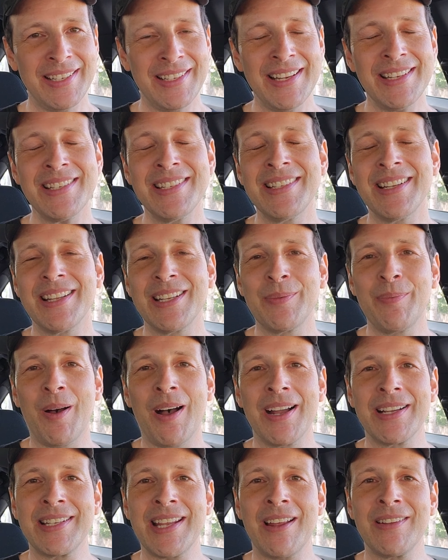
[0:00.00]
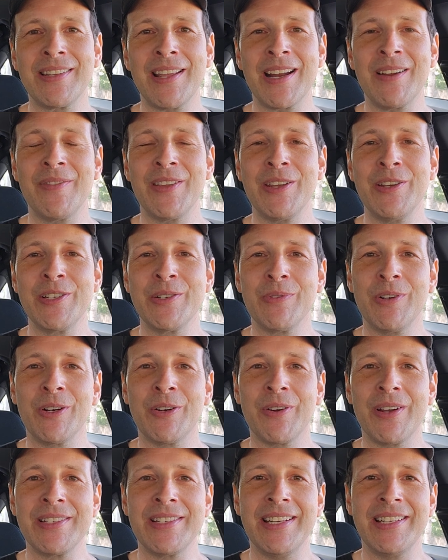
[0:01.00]
addition to this box outside of the usual
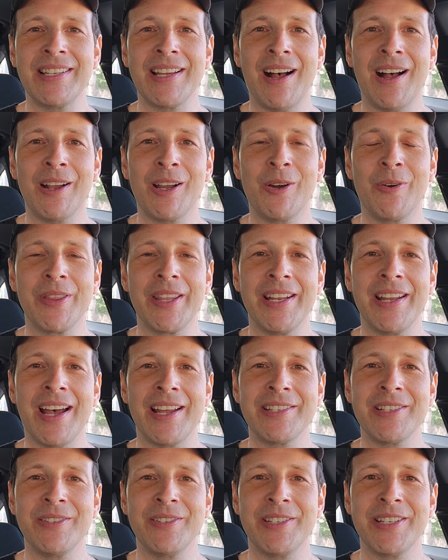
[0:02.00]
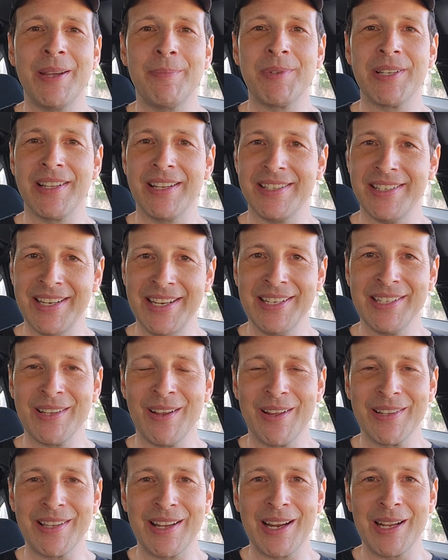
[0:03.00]
crunchy taco and the nacho chips and the cheese
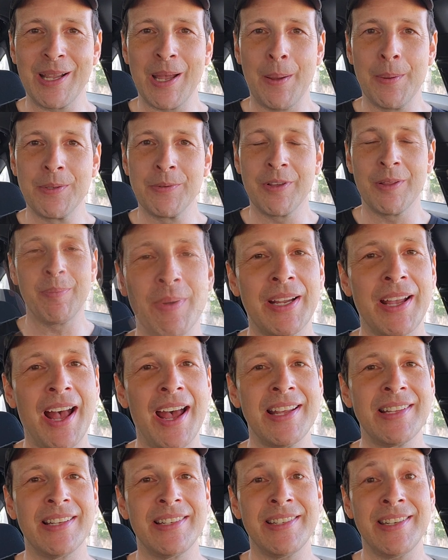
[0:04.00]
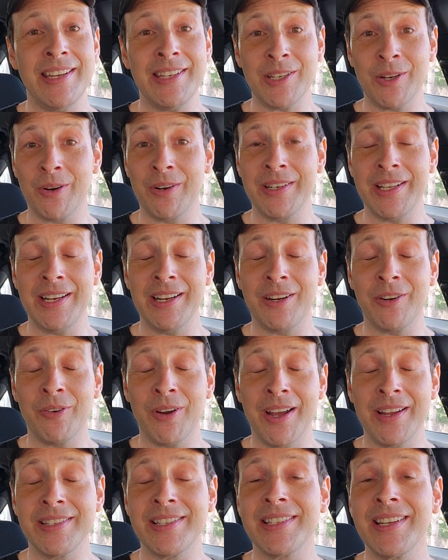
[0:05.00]
sauce that it comes with. But guys, the cheesy gordita
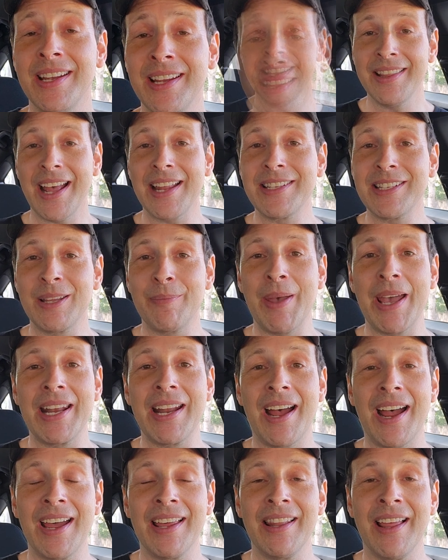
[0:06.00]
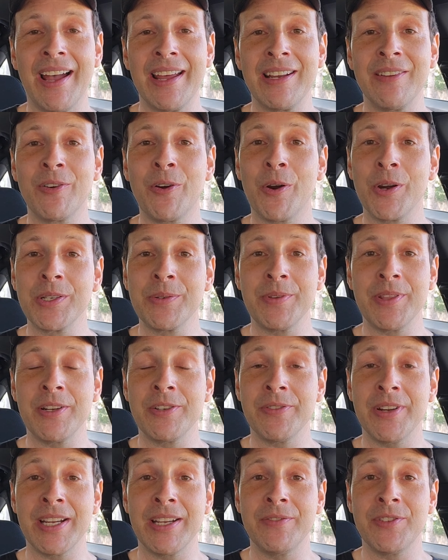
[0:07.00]
crunch, that's the main highlight. And of course, with your
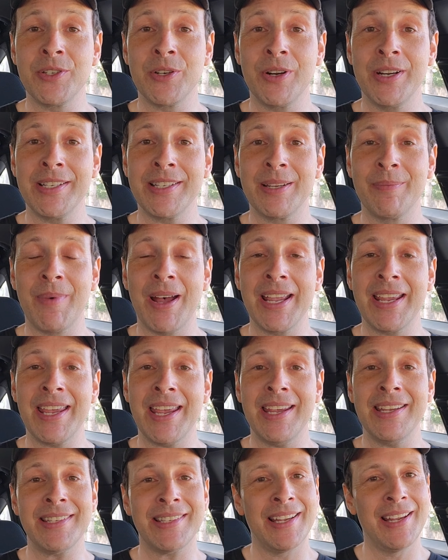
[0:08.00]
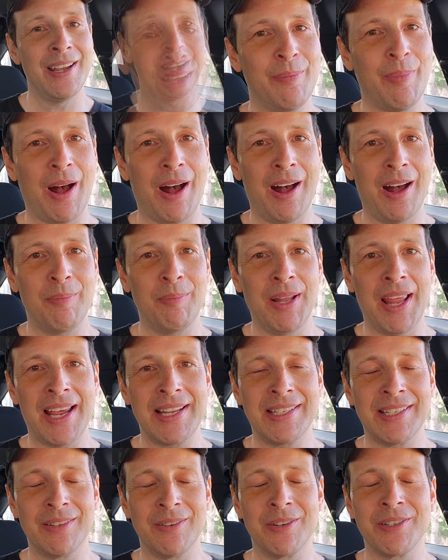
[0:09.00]
drink of choice, in my case, Baja
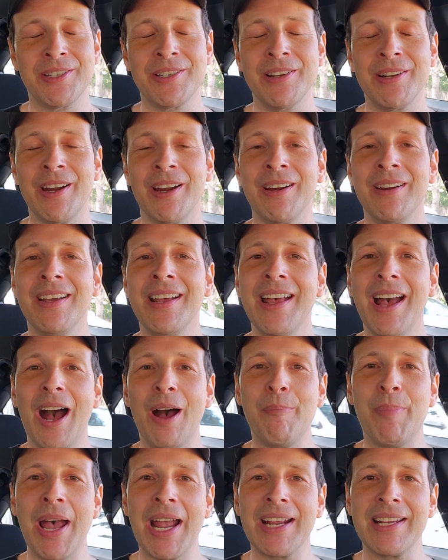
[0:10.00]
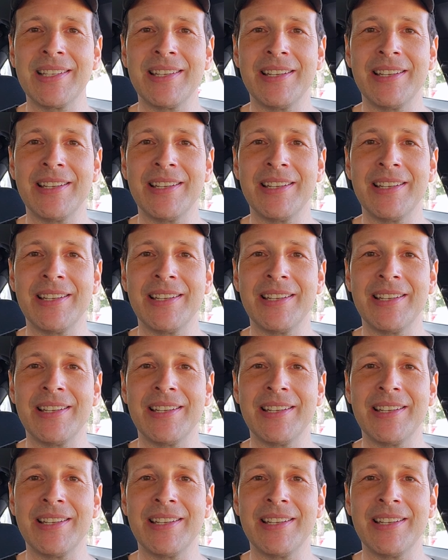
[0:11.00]
Blast Zero Sugar, a banging